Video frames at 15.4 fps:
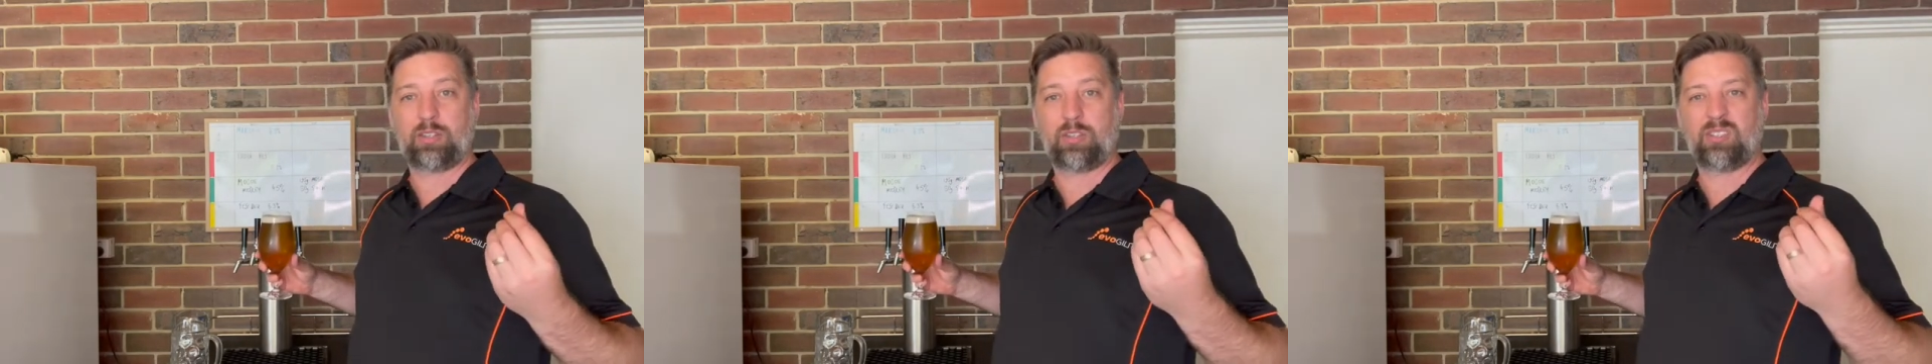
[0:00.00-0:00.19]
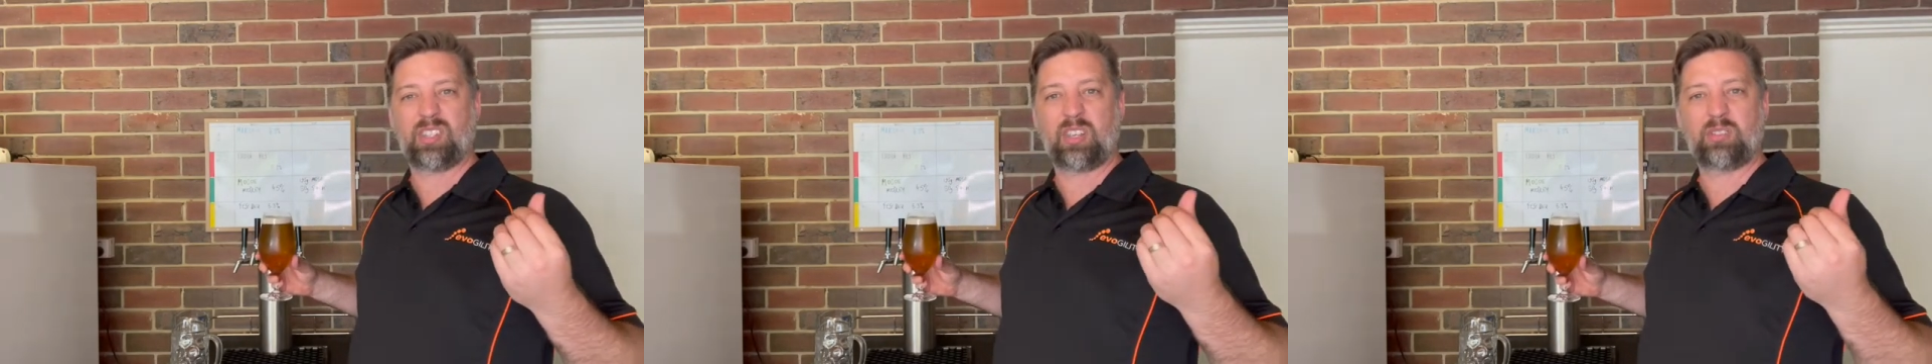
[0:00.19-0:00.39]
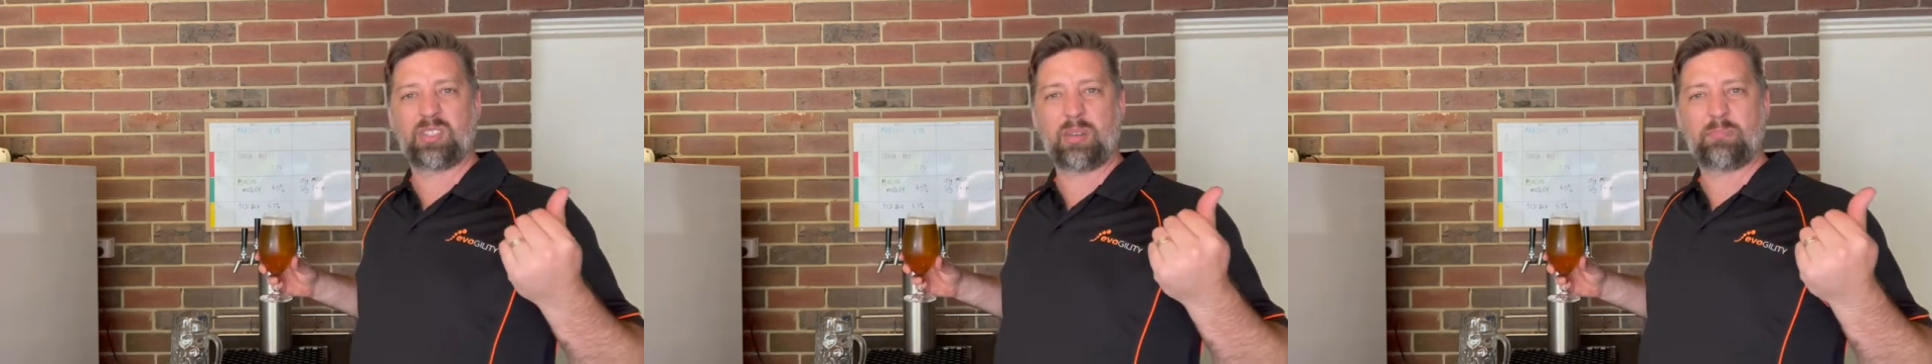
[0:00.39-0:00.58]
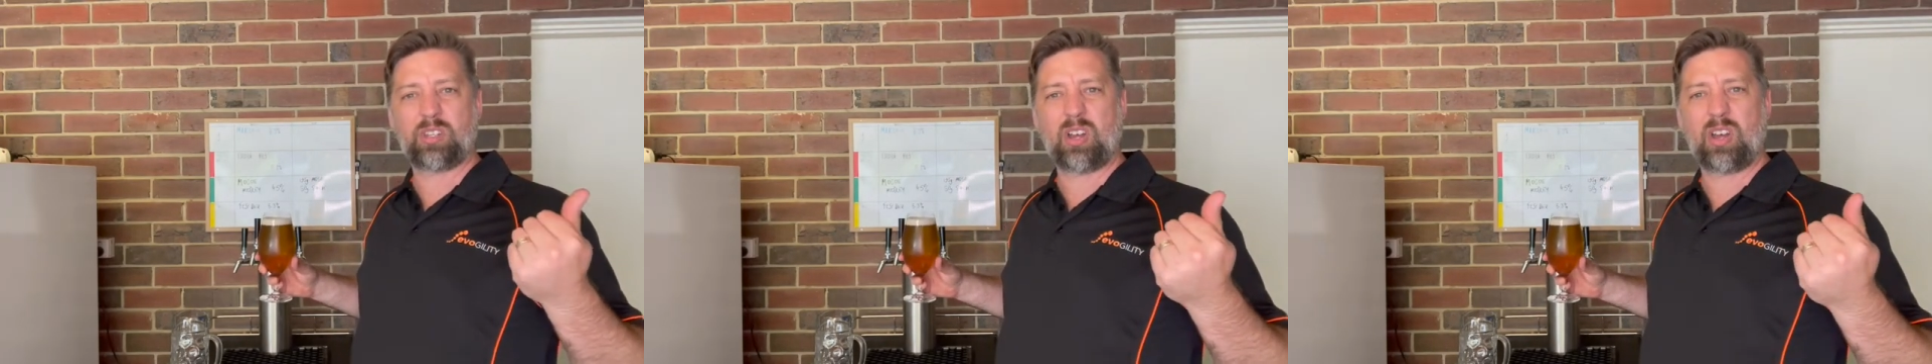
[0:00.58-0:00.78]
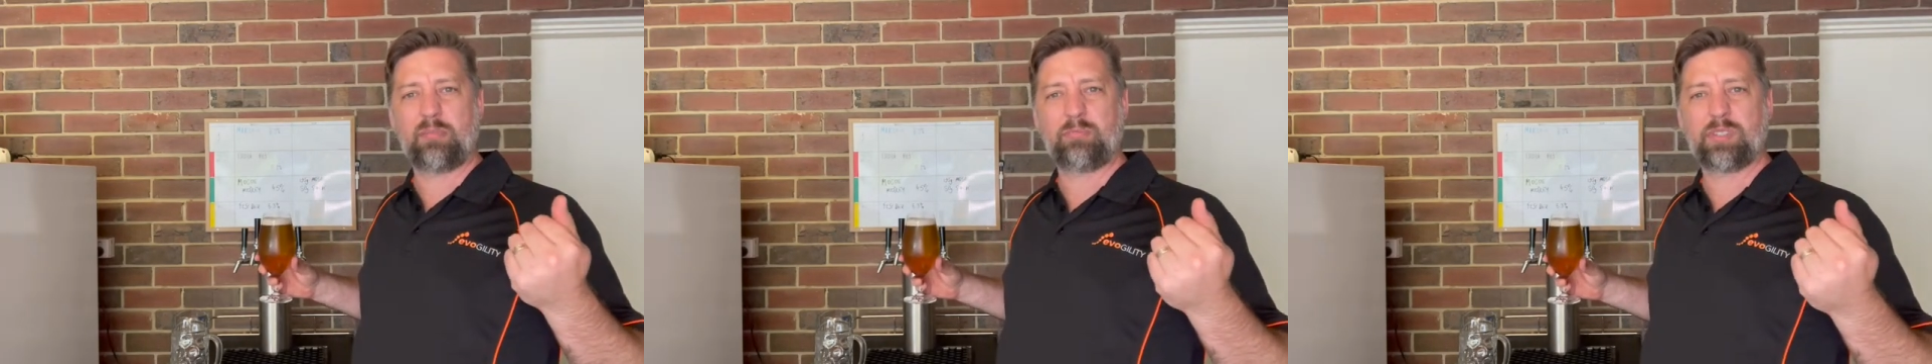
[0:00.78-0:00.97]
So
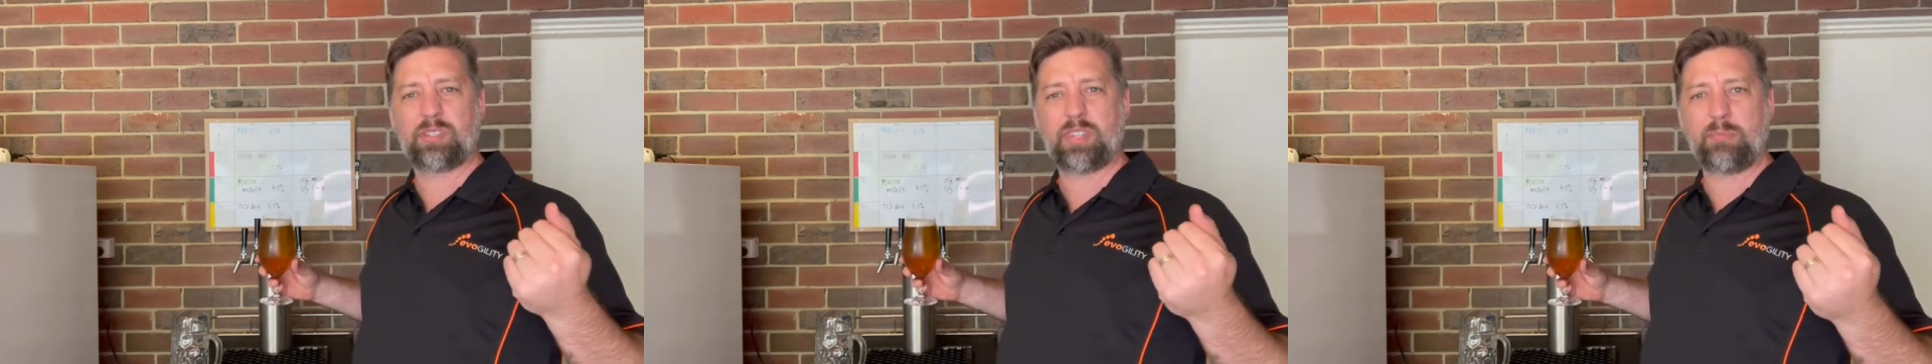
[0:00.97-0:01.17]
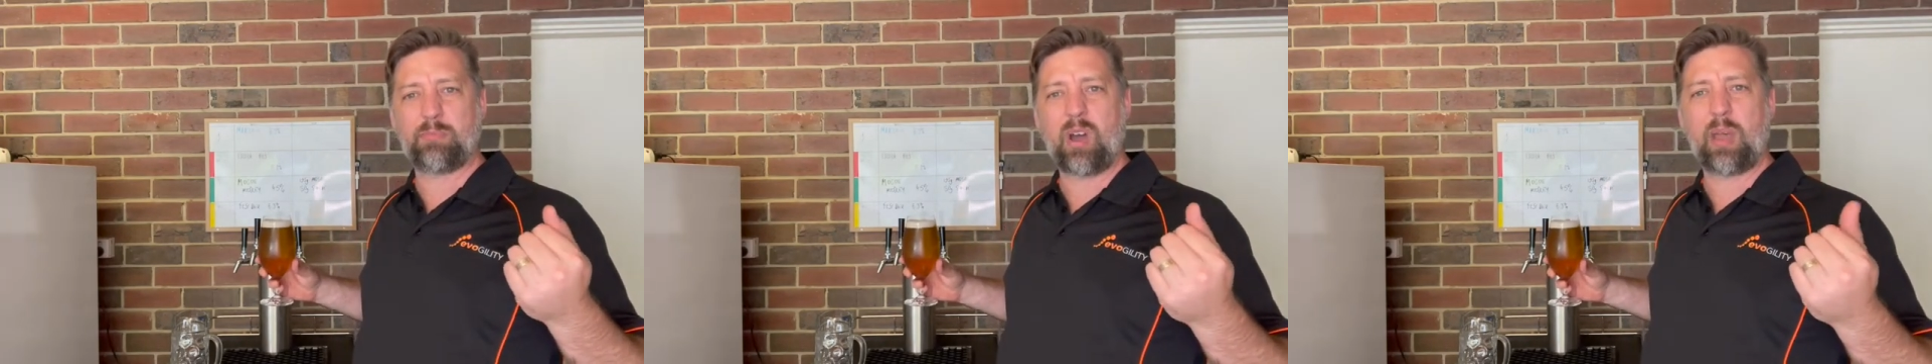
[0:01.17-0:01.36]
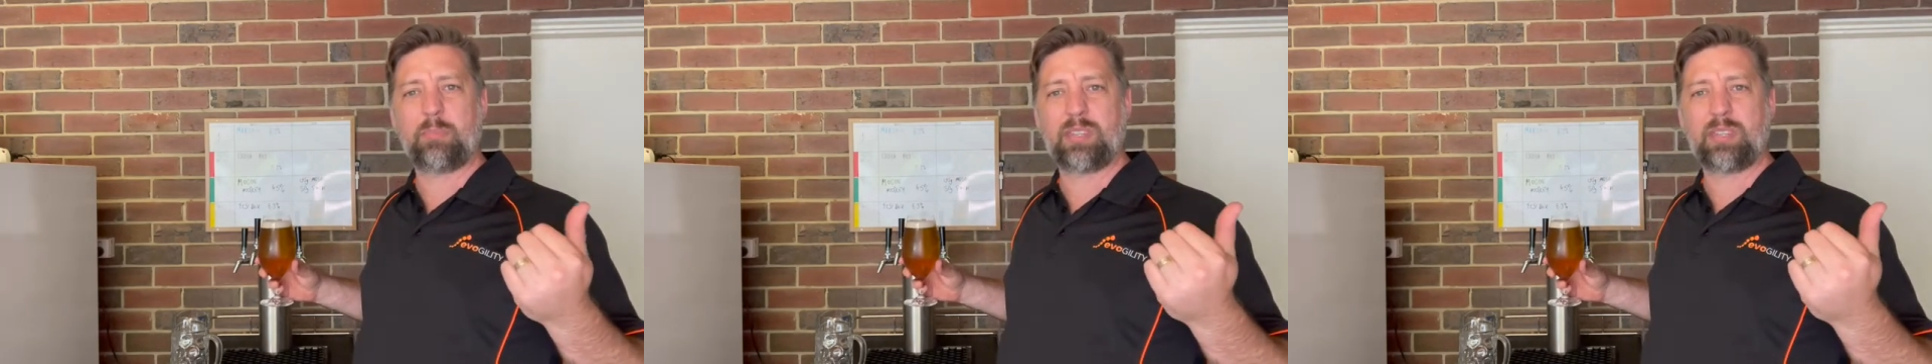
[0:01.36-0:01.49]
sometimes there might be